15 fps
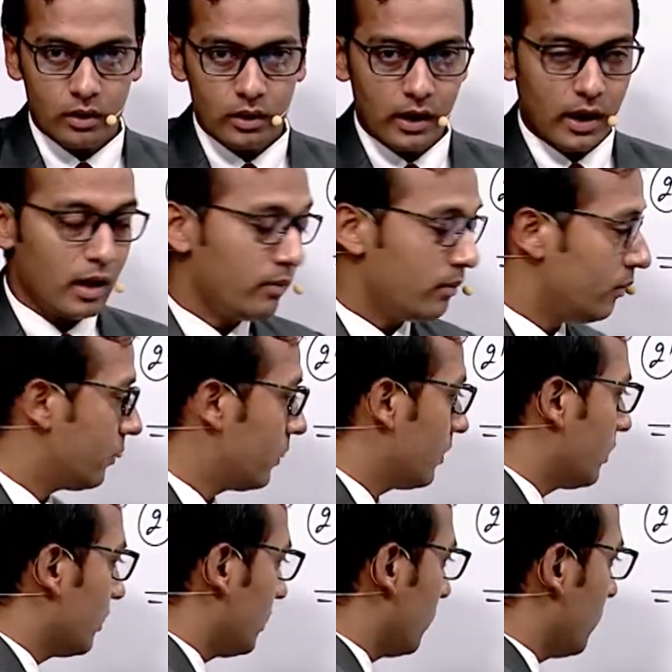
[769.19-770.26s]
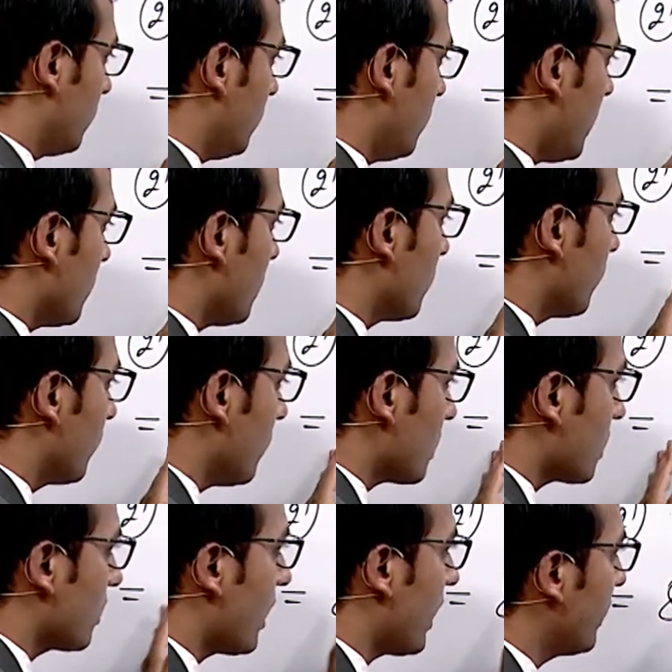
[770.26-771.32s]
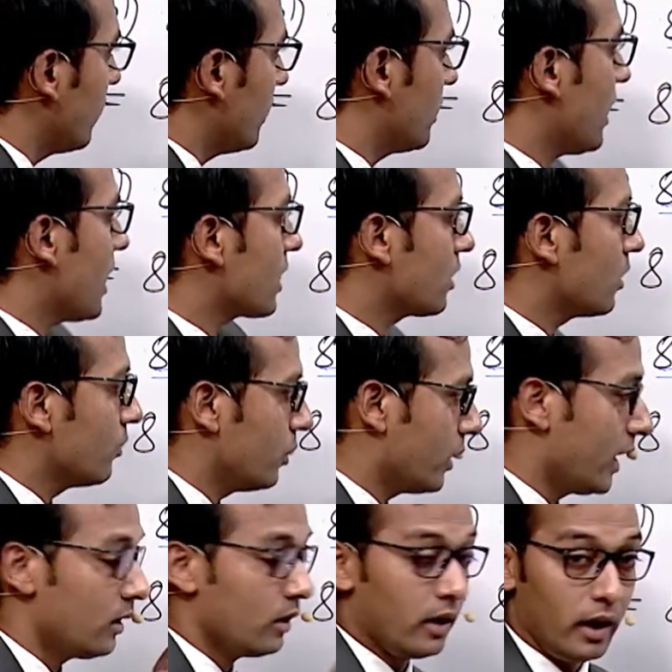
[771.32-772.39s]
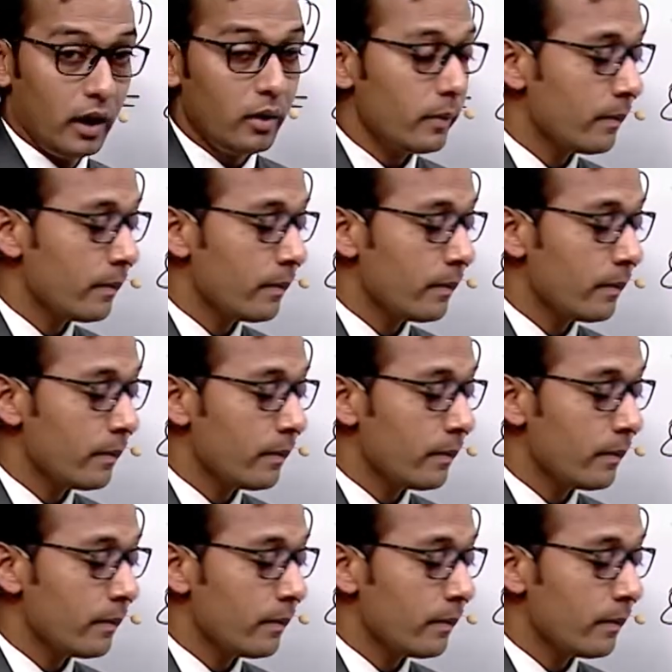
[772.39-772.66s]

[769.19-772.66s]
I am taking first and this last term together here.